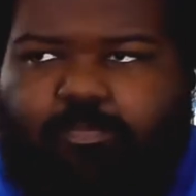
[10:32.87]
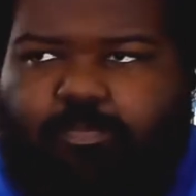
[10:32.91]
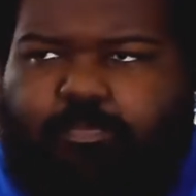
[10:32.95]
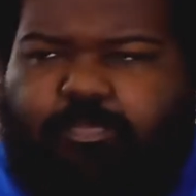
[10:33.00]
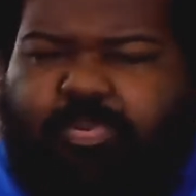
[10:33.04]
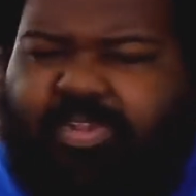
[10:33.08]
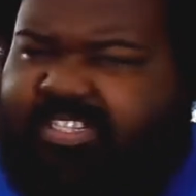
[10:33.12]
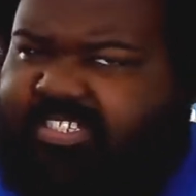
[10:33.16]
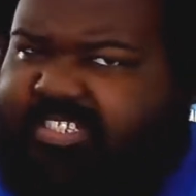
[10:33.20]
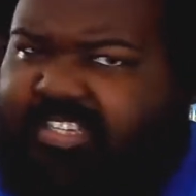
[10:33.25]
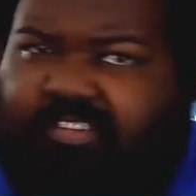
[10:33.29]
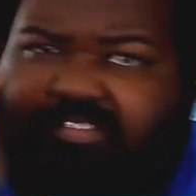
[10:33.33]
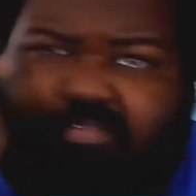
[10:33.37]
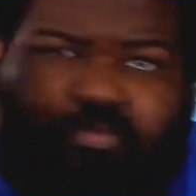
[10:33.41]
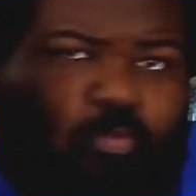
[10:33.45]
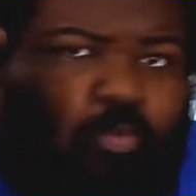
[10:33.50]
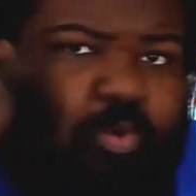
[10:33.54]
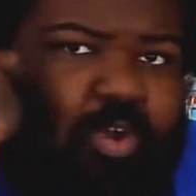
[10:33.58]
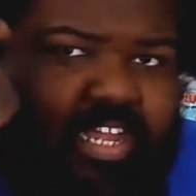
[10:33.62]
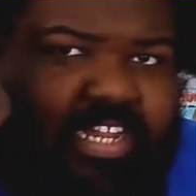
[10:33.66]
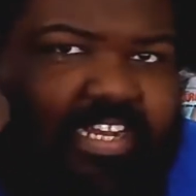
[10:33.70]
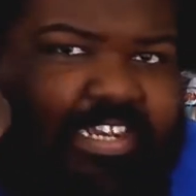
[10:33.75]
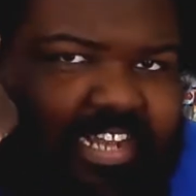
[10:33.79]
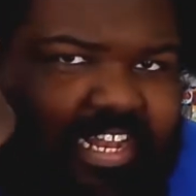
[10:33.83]
But just
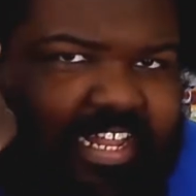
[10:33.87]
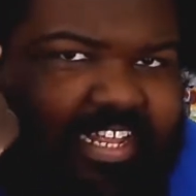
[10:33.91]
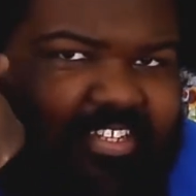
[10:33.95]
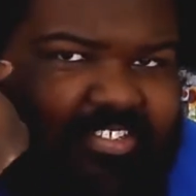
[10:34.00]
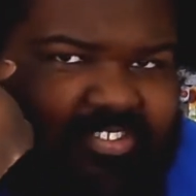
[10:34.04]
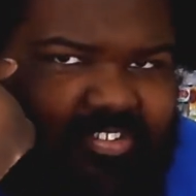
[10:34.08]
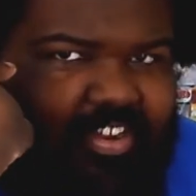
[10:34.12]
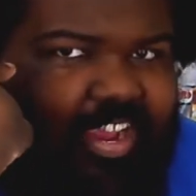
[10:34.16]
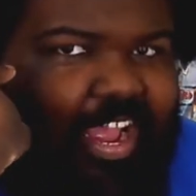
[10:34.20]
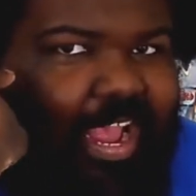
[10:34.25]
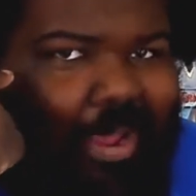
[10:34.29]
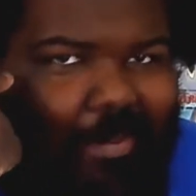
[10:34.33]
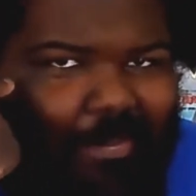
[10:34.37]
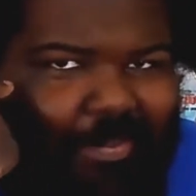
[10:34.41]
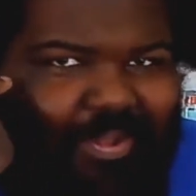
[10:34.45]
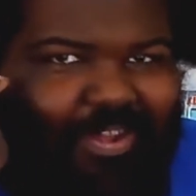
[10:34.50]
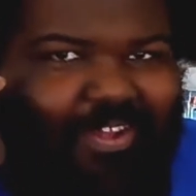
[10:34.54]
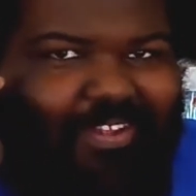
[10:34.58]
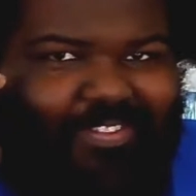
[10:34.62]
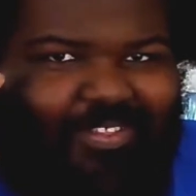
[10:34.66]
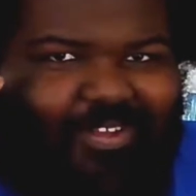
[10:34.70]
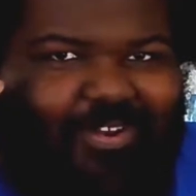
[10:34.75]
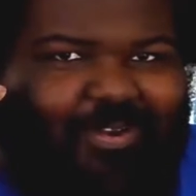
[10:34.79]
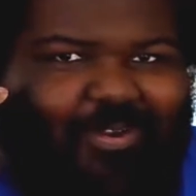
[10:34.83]
one laser
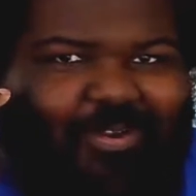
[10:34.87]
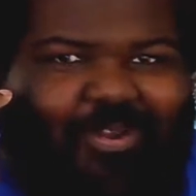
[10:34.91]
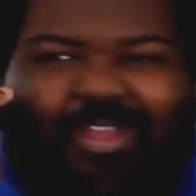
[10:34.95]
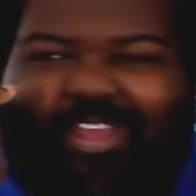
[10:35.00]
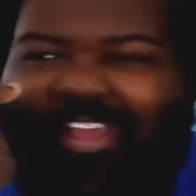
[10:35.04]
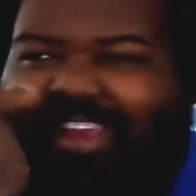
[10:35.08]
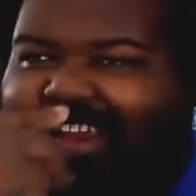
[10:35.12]
eyeball, though.